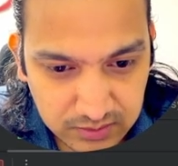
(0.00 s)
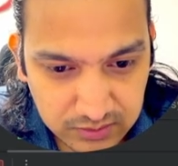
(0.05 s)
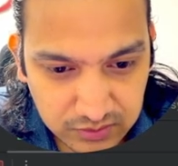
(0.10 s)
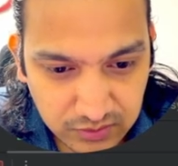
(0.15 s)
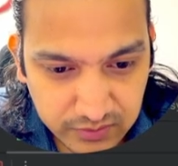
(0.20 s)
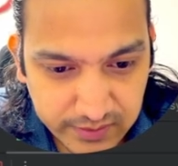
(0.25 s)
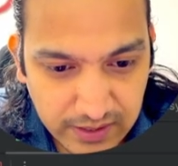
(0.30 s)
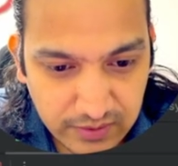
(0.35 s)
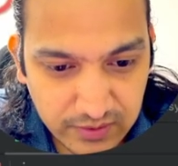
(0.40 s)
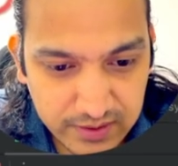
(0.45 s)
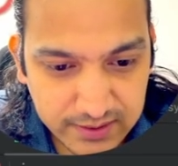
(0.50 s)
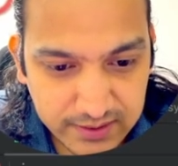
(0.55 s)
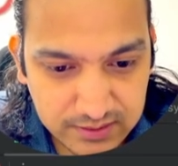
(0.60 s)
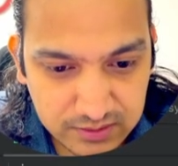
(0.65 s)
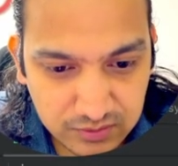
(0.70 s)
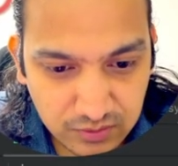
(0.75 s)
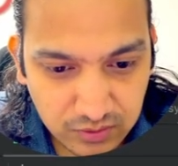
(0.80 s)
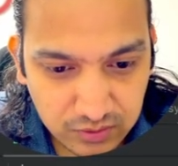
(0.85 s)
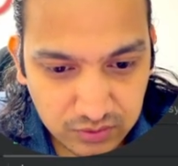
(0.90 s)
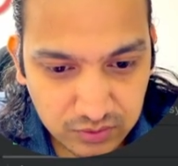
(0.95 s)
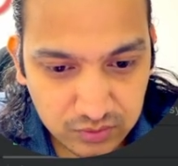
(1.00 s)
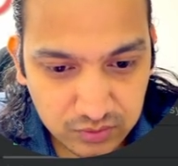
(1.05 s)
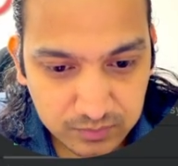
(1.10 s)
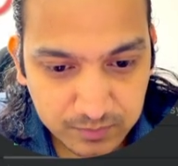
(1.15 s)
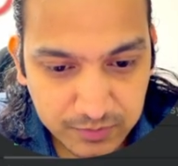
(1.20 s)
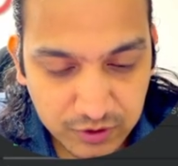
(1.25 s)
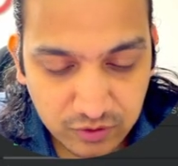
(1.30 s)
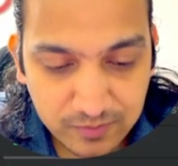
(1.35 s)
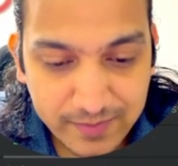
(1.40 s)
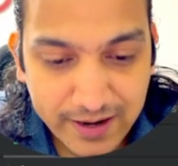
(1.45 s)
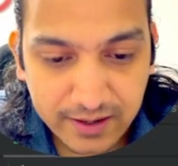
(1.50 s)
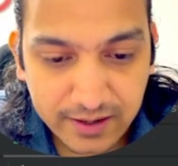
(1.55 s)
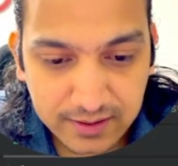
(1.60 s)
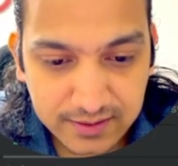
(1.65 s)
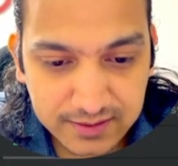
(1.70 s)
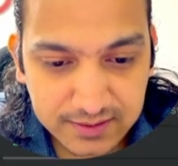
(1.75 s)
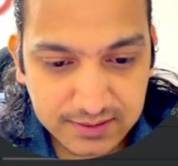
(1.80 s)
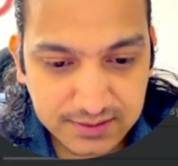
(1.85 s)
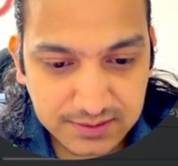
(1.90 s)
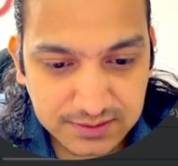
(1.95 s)
So now let's go to view my
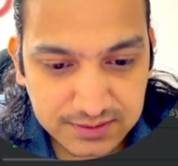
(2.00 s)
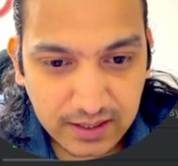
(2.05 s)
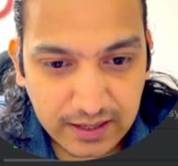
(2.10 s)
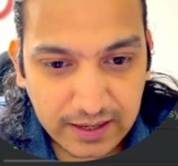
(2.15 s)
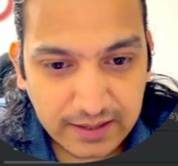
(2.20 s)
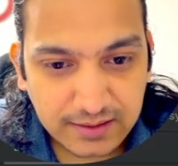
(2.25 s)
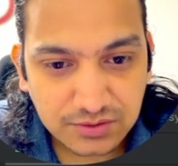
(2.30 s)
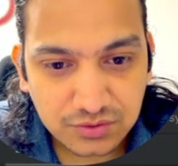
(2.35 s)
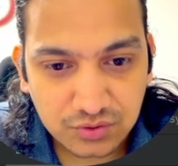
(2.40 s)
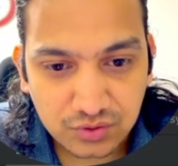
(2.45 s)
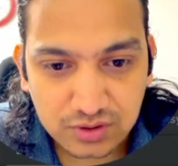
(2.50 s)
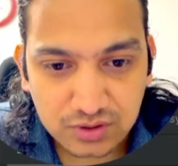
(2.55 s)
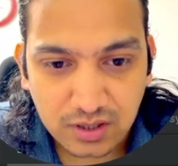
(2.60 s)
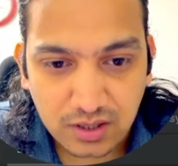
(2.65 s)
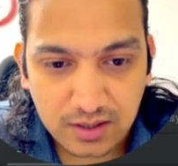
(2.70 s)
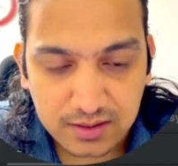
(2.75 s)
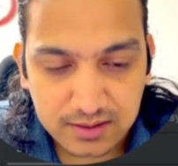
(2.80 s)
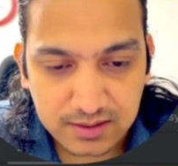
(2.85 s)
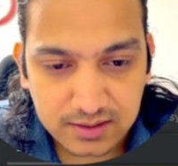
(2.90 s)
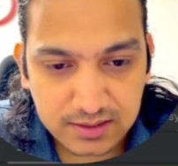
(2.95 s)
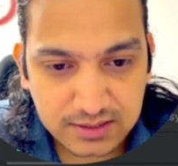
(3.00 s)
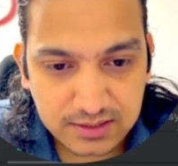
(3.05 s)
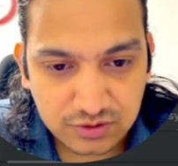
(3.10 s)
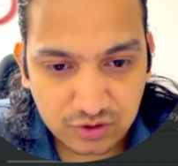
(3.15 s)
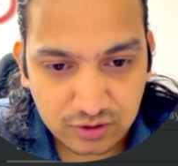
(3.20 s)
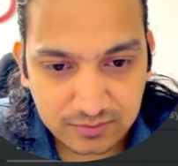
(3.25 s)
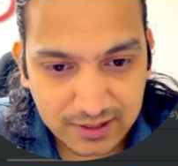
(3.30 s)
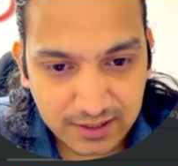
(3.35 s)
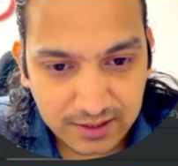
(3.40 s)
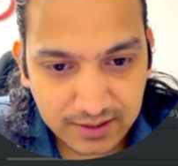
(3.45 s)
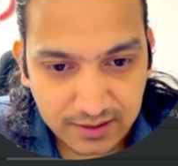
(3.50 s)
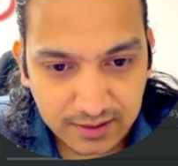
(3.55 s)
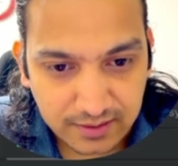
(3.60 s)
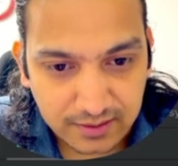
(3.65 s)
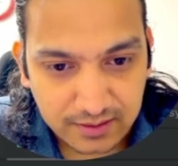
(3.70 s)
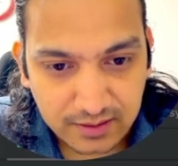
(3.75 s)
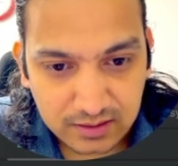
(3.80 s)
orders and show the order list over here.